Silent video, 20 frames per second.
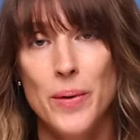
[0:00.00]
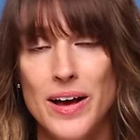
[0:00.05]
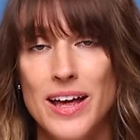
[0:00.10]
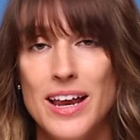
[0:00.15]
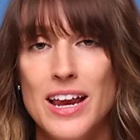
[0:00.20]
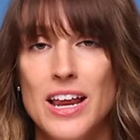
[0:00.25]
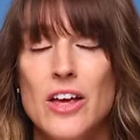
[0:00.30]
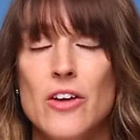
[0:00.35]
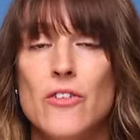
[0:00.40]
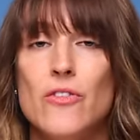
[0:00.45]

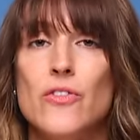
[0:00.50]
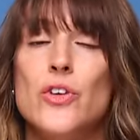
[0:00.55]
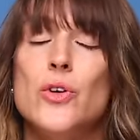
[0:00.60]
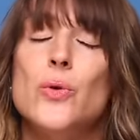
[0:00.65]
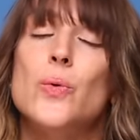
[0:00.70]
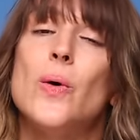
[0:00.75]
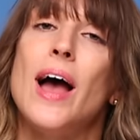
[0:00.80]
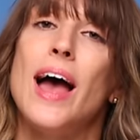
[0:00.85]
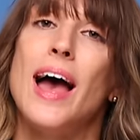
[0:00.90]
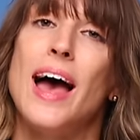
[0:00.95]
but if
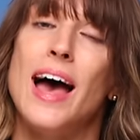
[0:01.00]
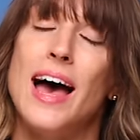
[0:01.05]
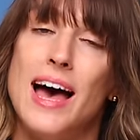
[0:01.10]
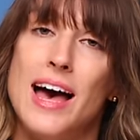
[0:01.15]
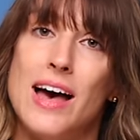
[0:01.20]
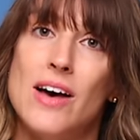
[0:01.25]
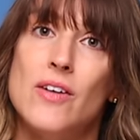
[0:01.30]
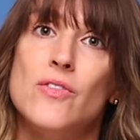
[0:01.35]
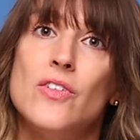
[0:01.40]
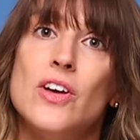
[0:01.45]
you
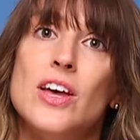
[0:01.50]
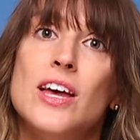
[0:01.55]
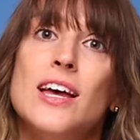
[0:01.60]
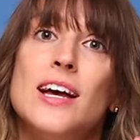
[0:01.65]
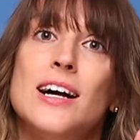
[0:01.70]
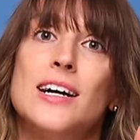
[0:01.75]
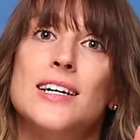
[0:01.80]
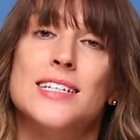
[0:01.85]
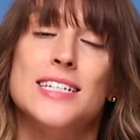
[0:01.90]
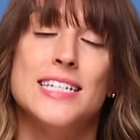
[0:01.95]
have
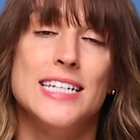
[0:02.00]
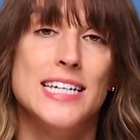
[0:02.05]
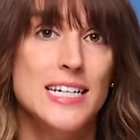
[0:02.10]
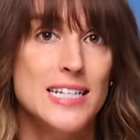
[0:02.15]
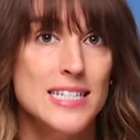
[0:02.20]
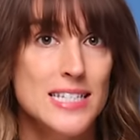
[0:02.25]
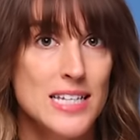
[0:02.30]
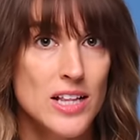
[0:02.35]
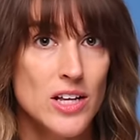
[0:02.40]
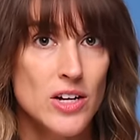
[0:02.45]
a
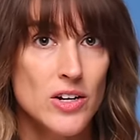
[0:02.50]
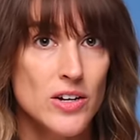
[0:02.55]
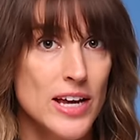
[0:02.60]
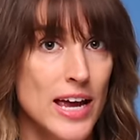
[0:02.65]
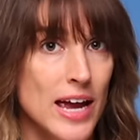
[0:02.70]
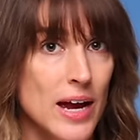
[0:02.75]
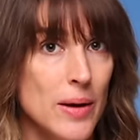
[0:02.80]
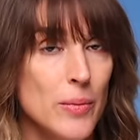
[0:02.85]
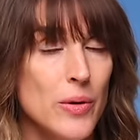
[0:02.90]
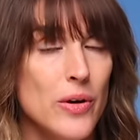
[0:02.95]
DSLR
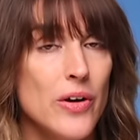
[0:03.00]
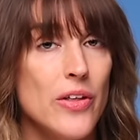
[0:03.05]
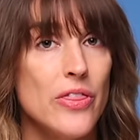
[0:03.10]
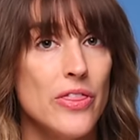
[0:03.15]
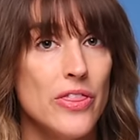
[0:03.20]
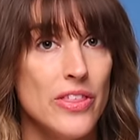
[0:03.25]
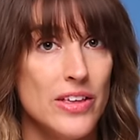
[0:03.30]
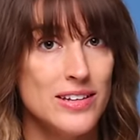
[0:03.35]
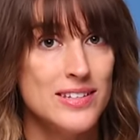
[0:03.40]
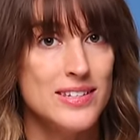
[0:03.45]
camera,
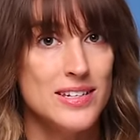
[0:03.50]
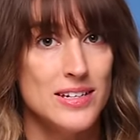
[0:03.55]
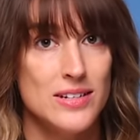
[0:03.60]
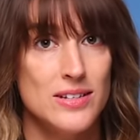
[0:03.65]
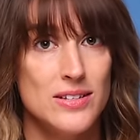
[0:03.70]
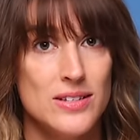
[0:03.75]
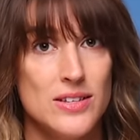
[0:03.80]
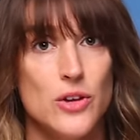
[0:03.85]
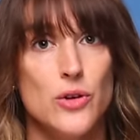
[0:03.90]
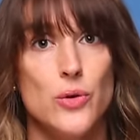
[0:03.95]
this
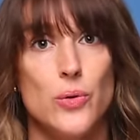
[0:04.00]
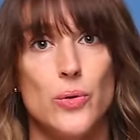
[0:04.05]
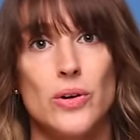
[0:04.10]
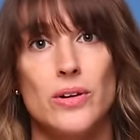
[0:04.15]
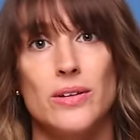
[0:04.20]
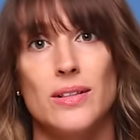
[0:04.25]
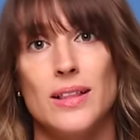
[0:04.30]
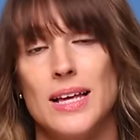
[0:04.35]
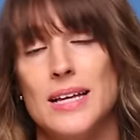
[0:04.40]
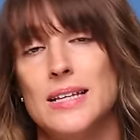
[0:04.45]
is
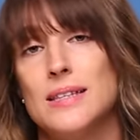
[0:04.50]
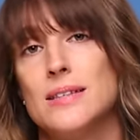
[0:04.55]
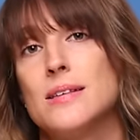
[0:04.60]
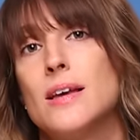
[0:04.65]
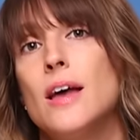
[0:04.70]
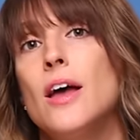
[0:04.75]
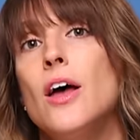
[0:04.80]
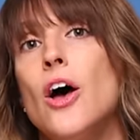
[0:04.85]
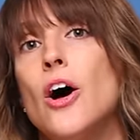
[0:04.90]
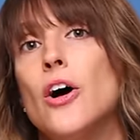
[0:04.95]
your lens
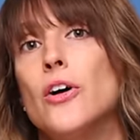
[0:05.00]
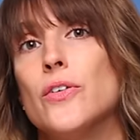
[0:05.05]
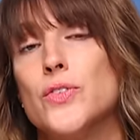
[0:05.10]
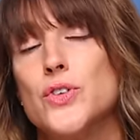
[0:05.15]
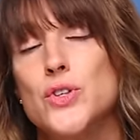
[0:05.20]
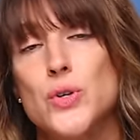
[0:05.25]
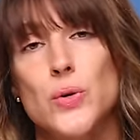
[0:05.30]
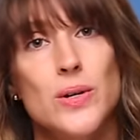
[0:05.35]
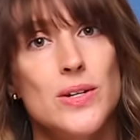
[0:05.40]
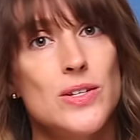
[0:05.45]
of
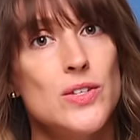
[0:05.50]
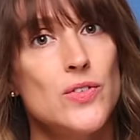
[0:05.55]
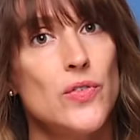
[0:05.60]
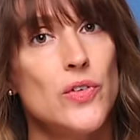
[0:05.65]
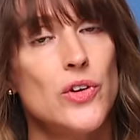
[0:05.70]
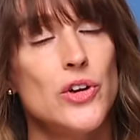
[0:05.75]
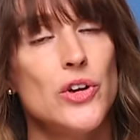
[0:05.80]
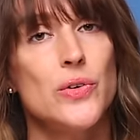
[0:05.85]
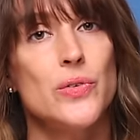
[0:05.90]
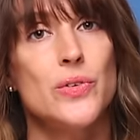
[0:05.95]
choice
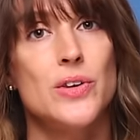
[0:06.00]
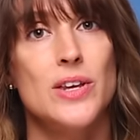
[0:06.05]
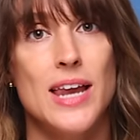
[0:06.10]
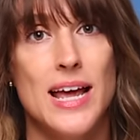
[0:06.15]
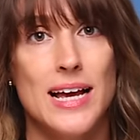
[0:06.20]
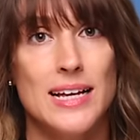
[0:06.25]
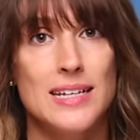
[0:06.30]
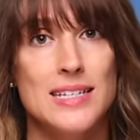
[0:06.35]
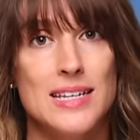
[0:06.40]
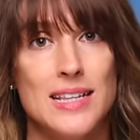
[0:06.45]
for your
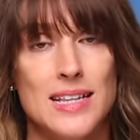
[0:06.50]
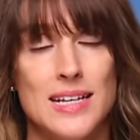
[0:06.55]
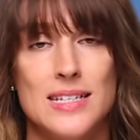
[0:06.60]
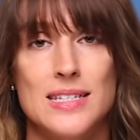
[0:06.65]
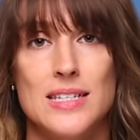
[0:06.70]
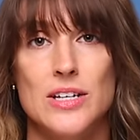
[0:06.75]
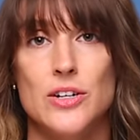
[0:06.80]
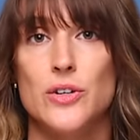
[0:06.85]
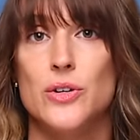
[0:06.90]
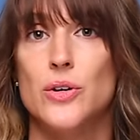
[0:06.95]
next
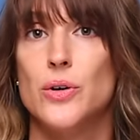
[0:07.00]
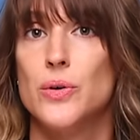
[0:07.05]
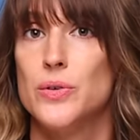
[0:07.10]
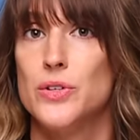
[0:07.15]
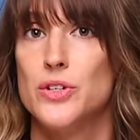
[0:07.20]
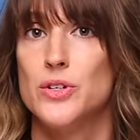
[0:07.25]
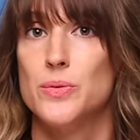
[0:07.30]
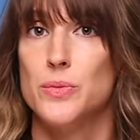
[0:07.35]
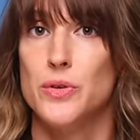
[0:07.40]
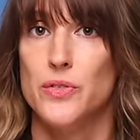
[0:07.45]
lens that you're
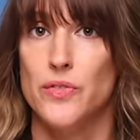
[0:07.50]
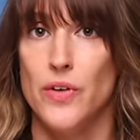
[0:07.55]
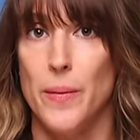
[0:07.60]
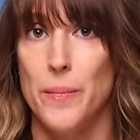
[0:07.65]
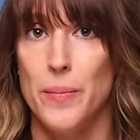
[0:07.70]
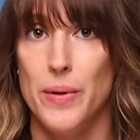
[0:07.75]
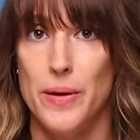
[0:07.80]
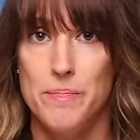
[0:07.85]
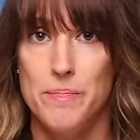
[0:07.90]
going to move up